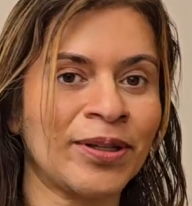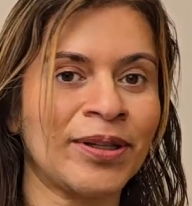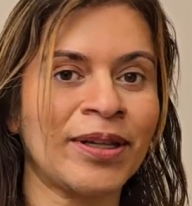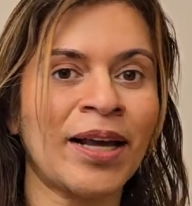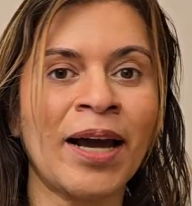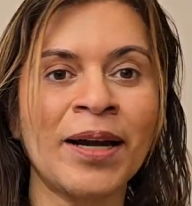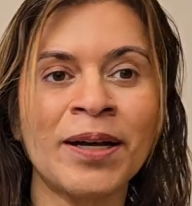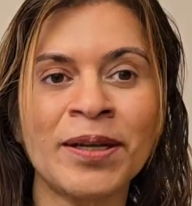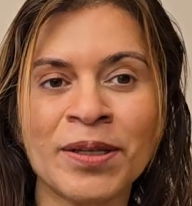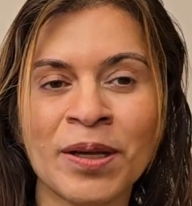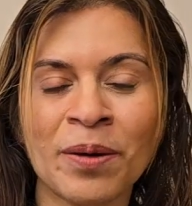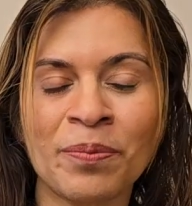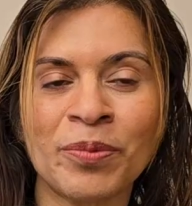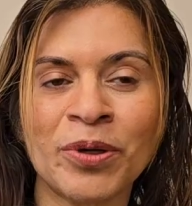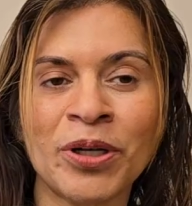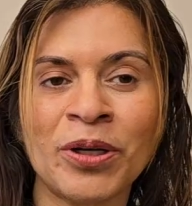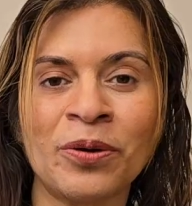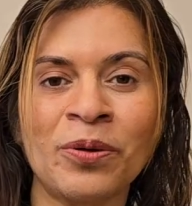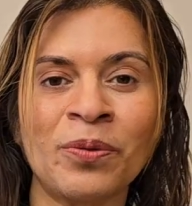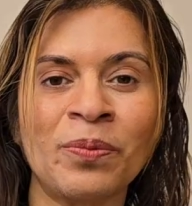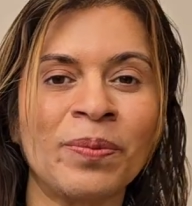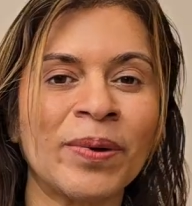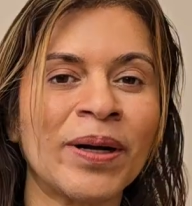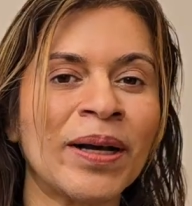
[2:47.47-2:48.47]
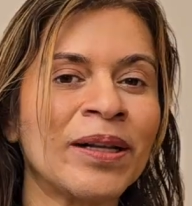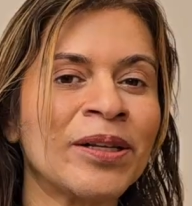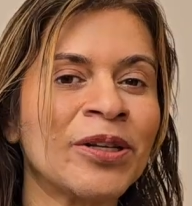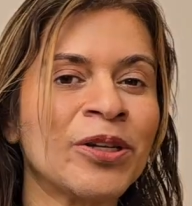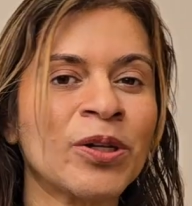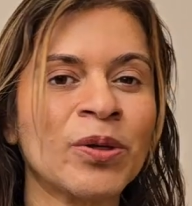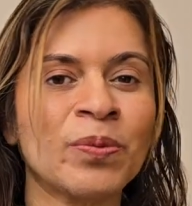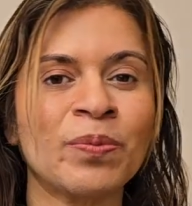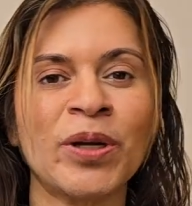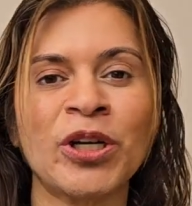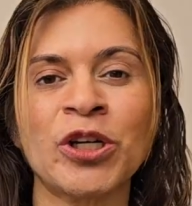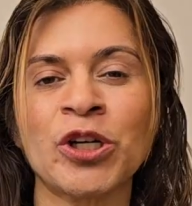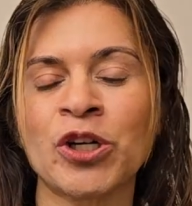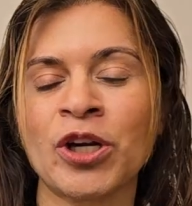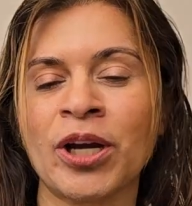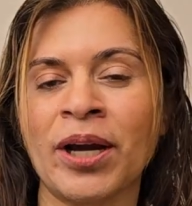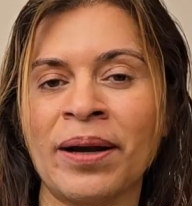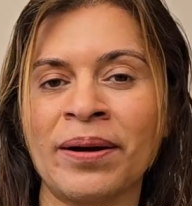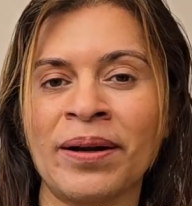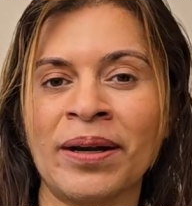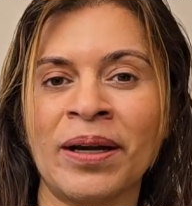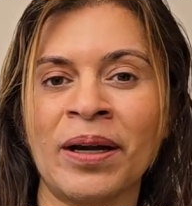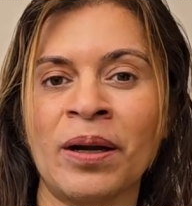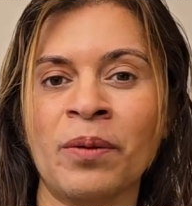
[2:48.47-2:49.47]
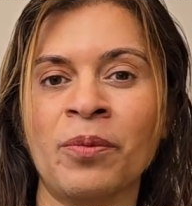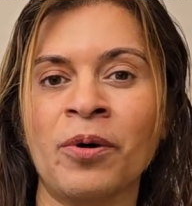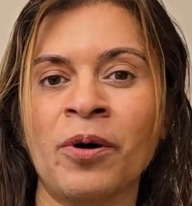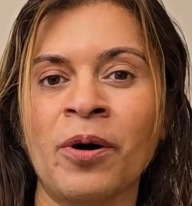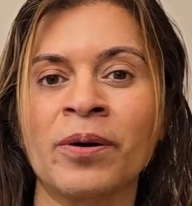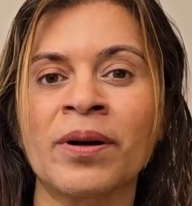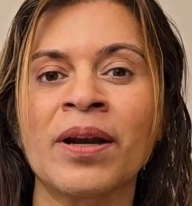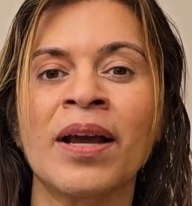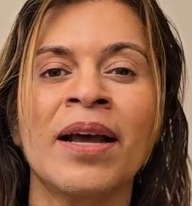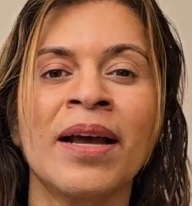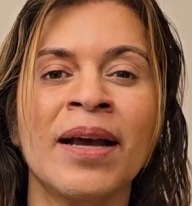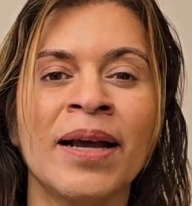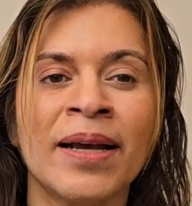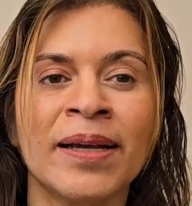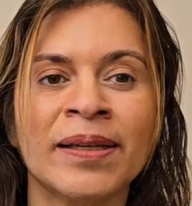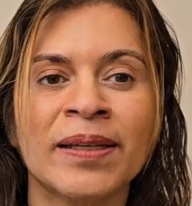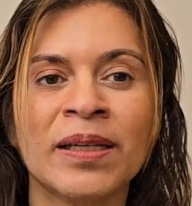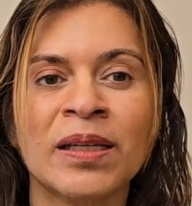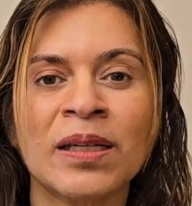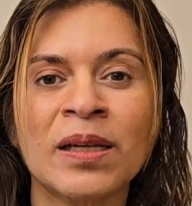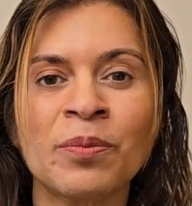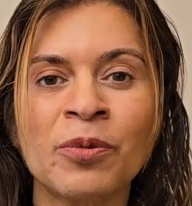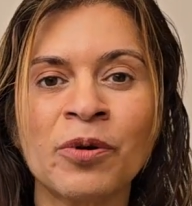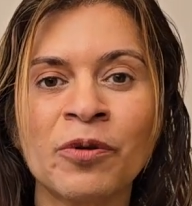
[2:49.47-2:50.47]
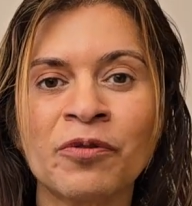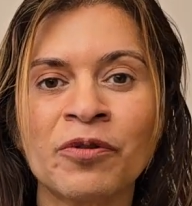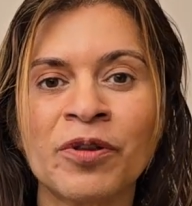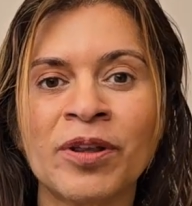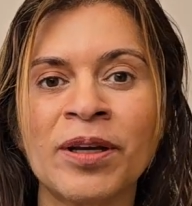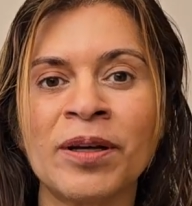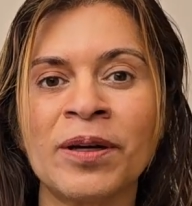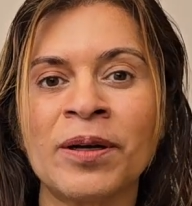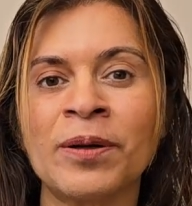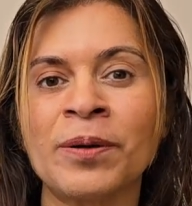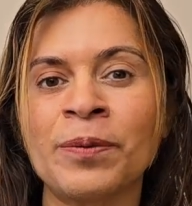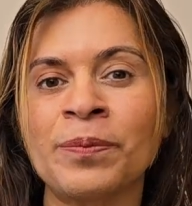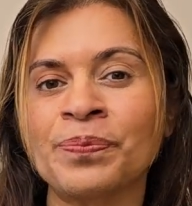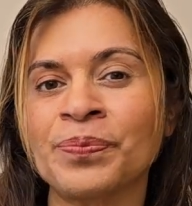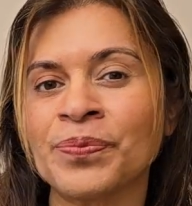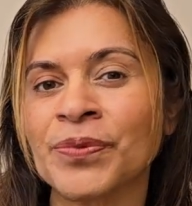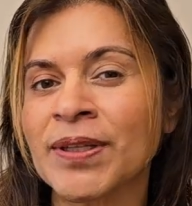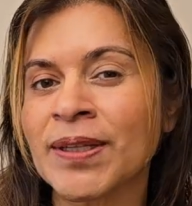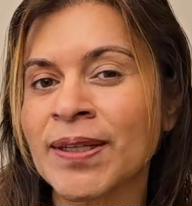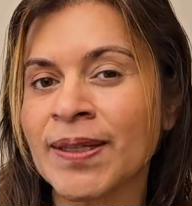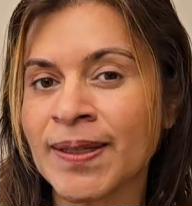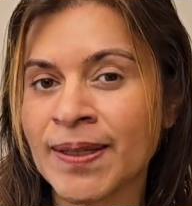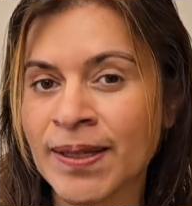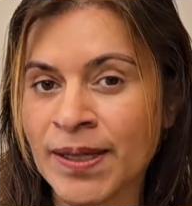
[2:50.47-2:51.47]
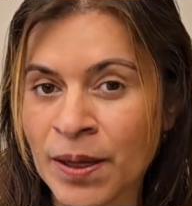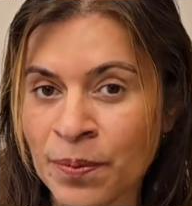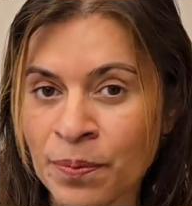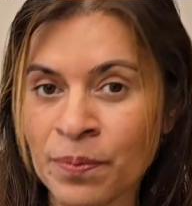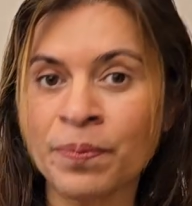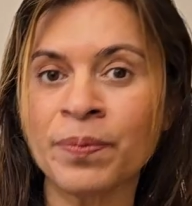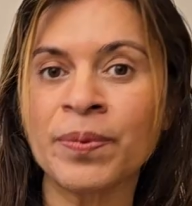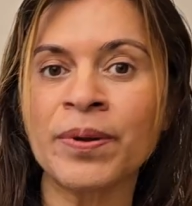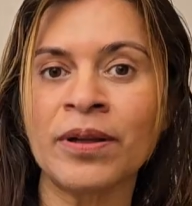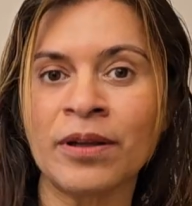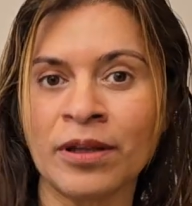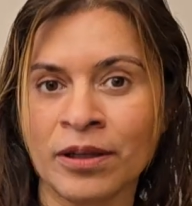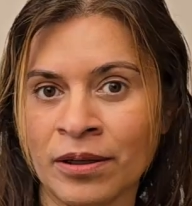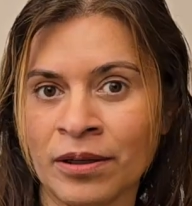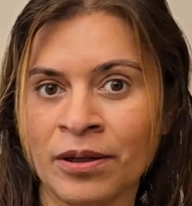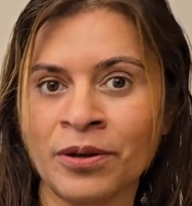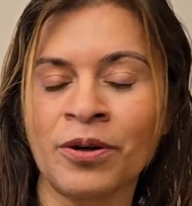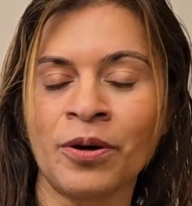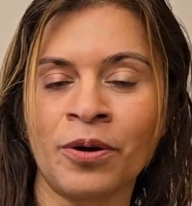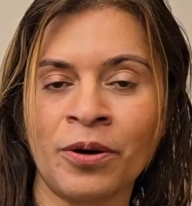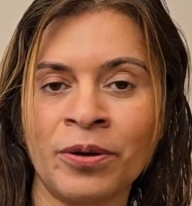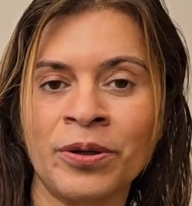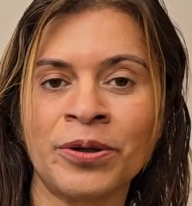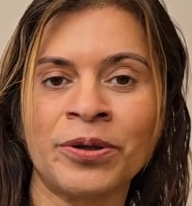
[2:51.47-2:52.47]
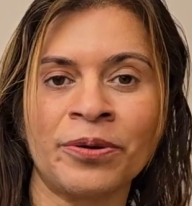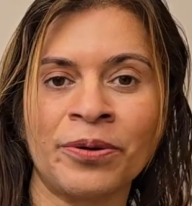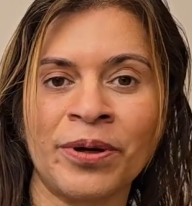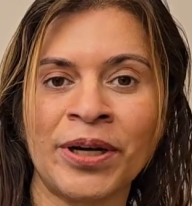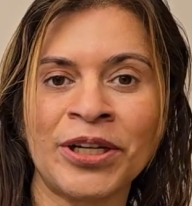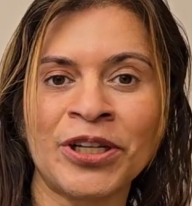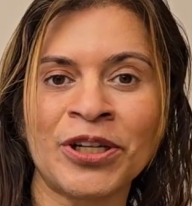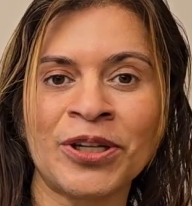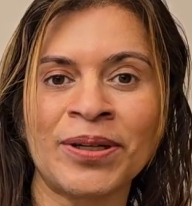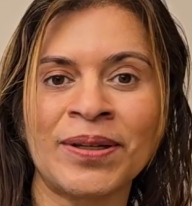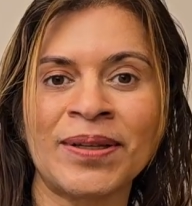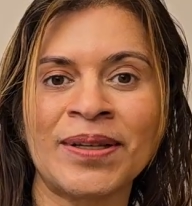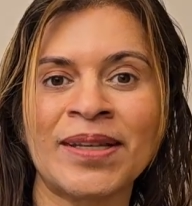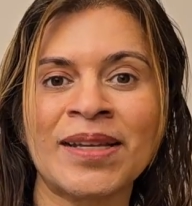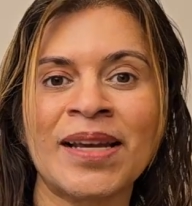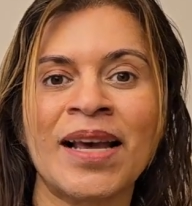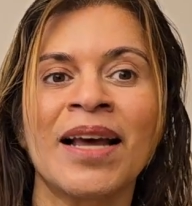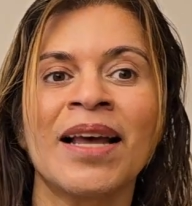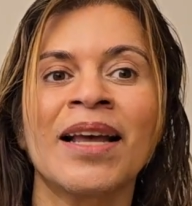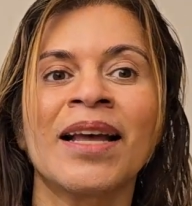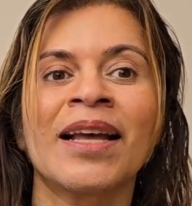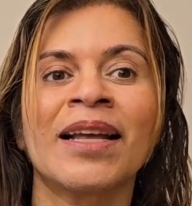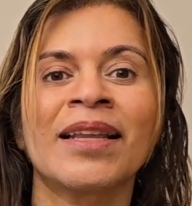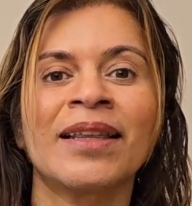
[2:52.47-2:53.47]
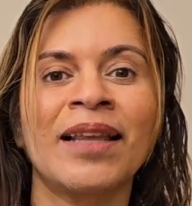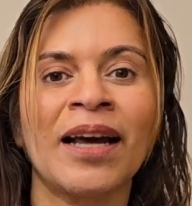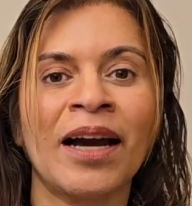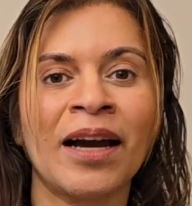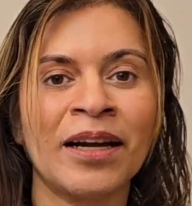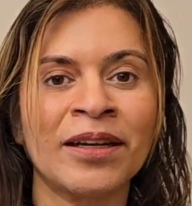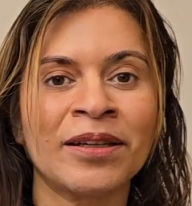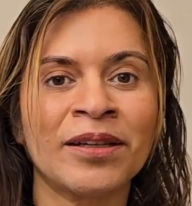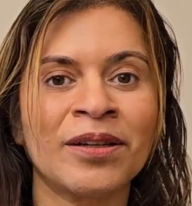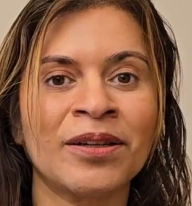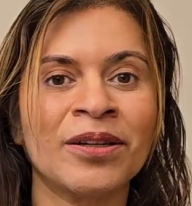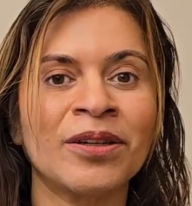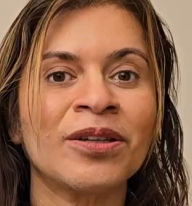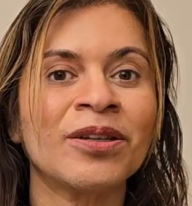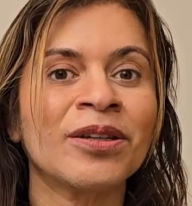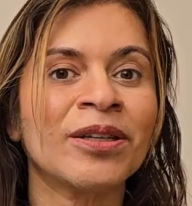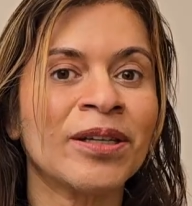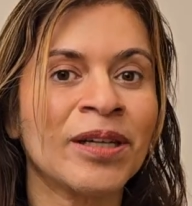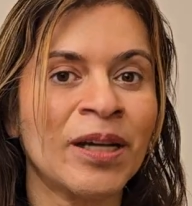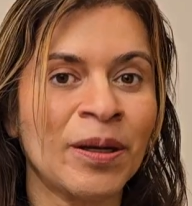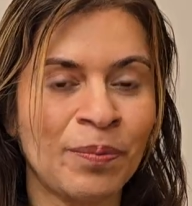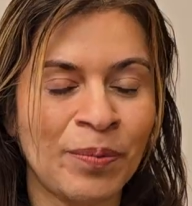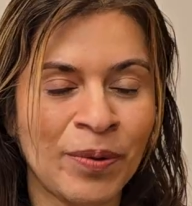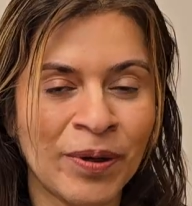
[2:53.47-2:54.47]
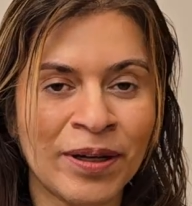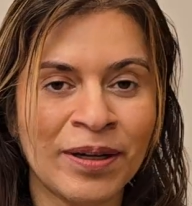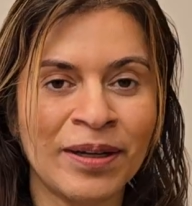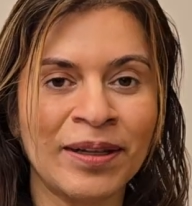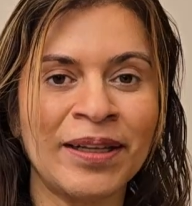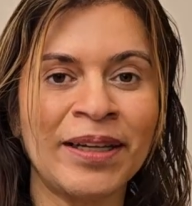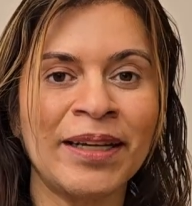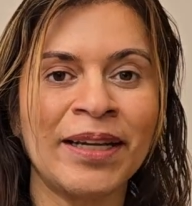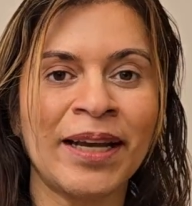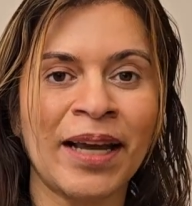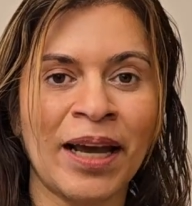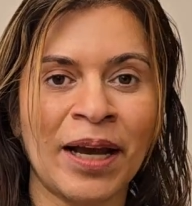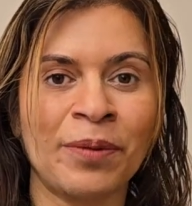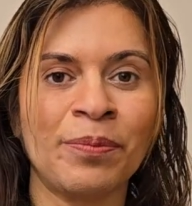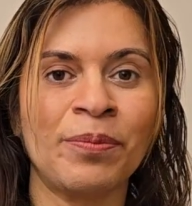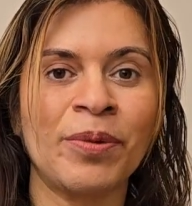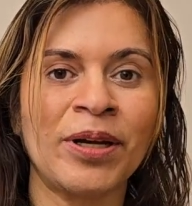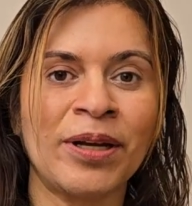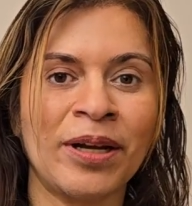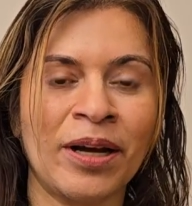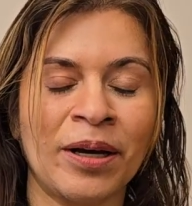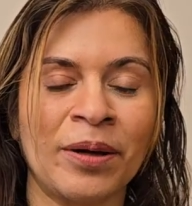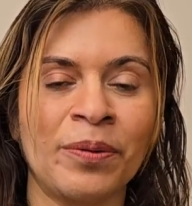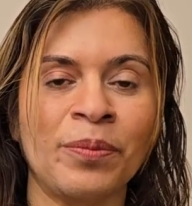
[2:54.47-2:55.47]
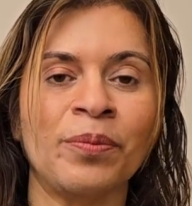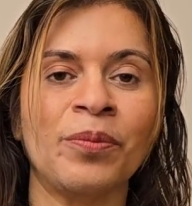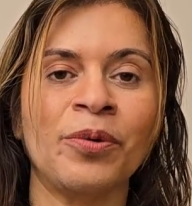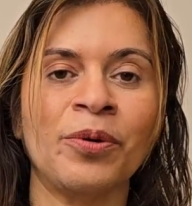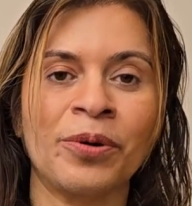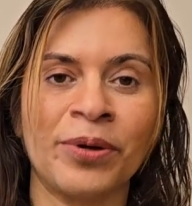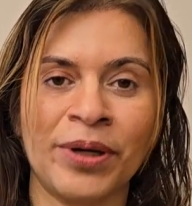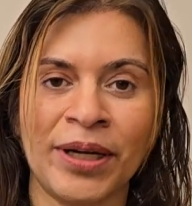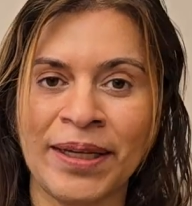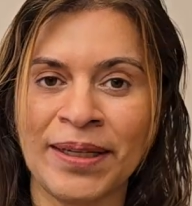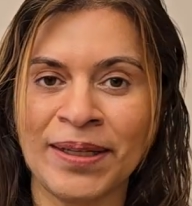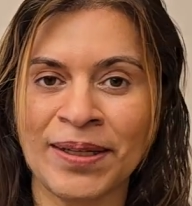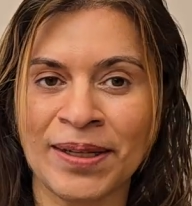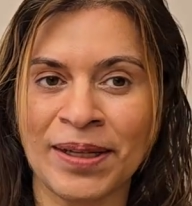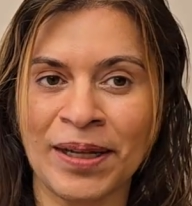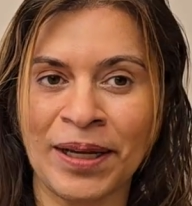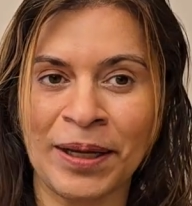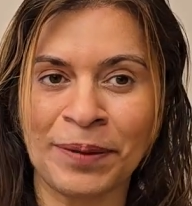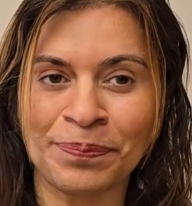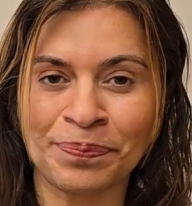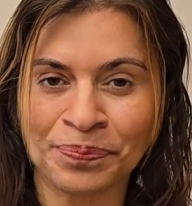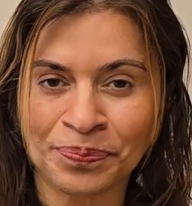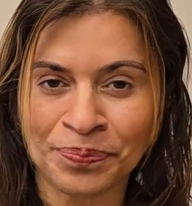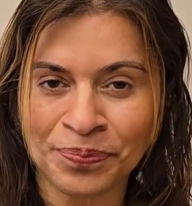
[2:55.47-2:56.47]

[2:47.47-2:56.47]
That is up to you, but I'll just be sharing about some of the simpler alterations that typically can be done more easily.